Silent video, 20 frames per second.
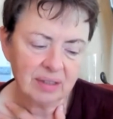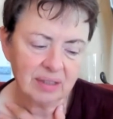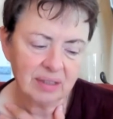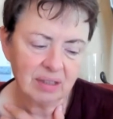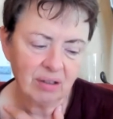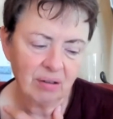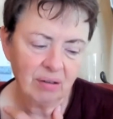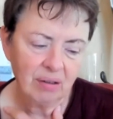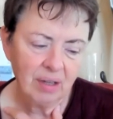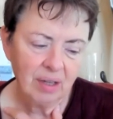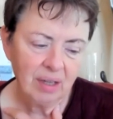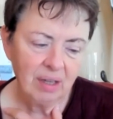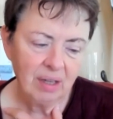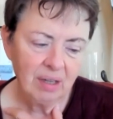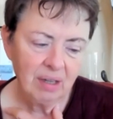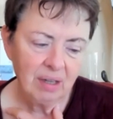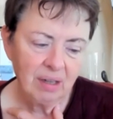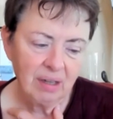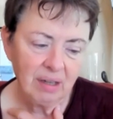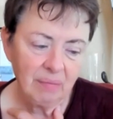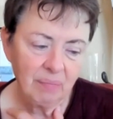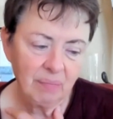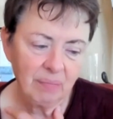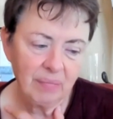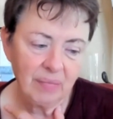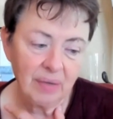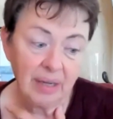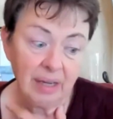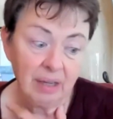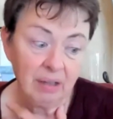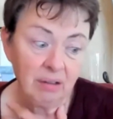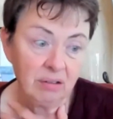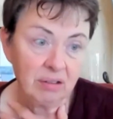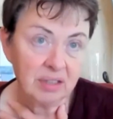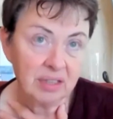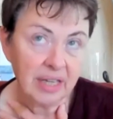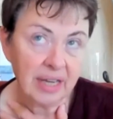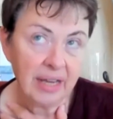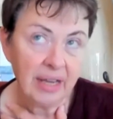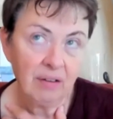So I
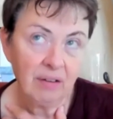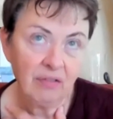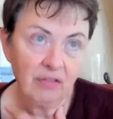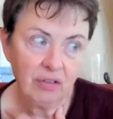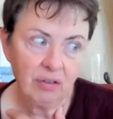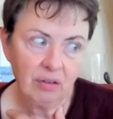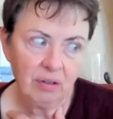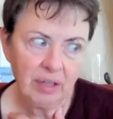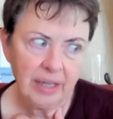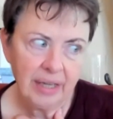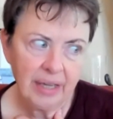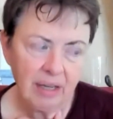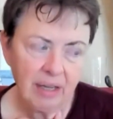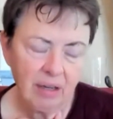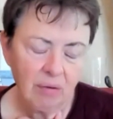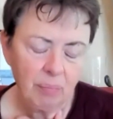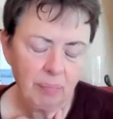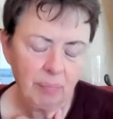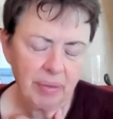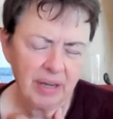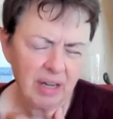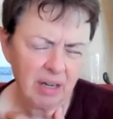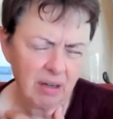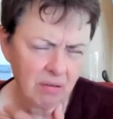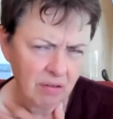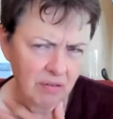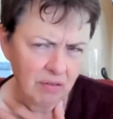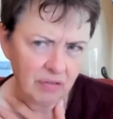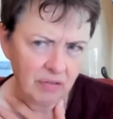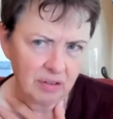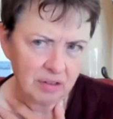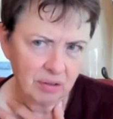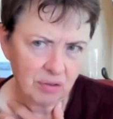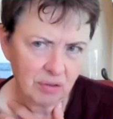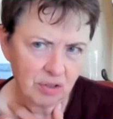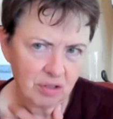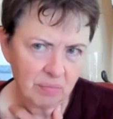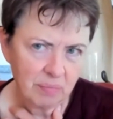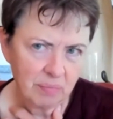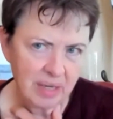understand fully how powerful
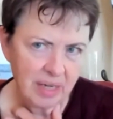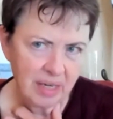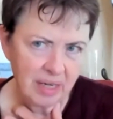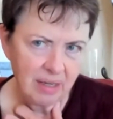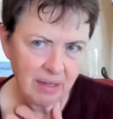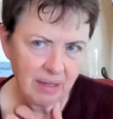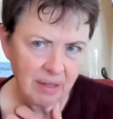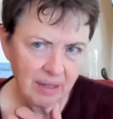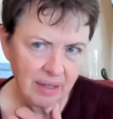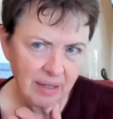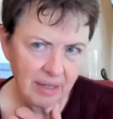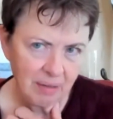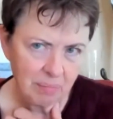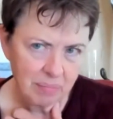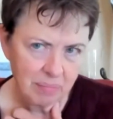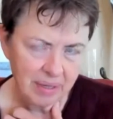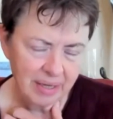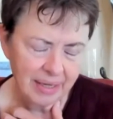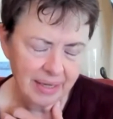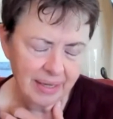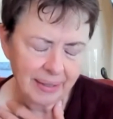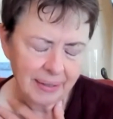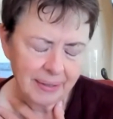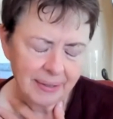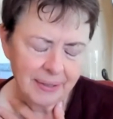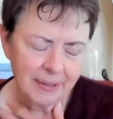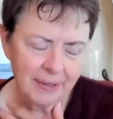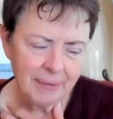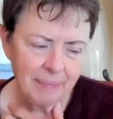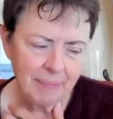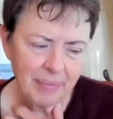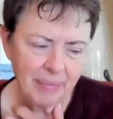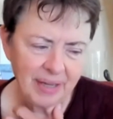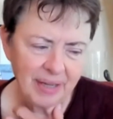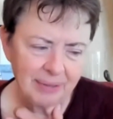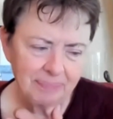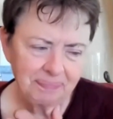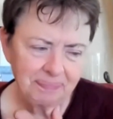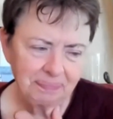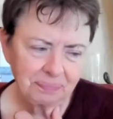social media can be,
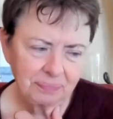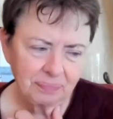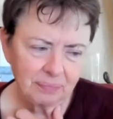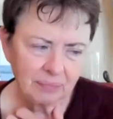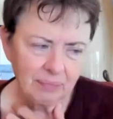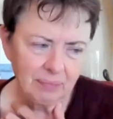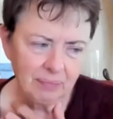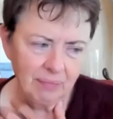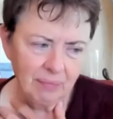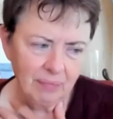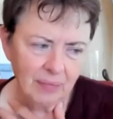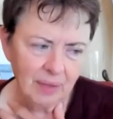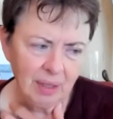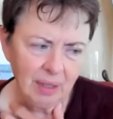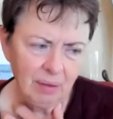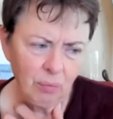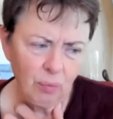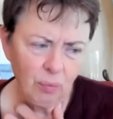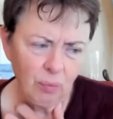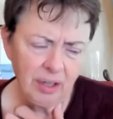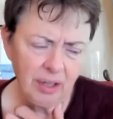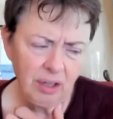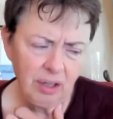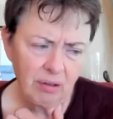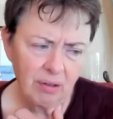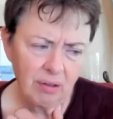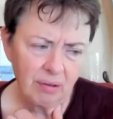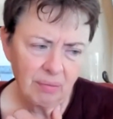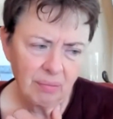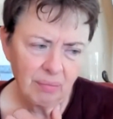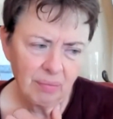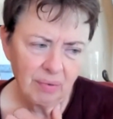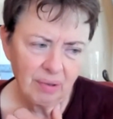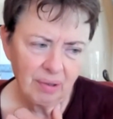but when you're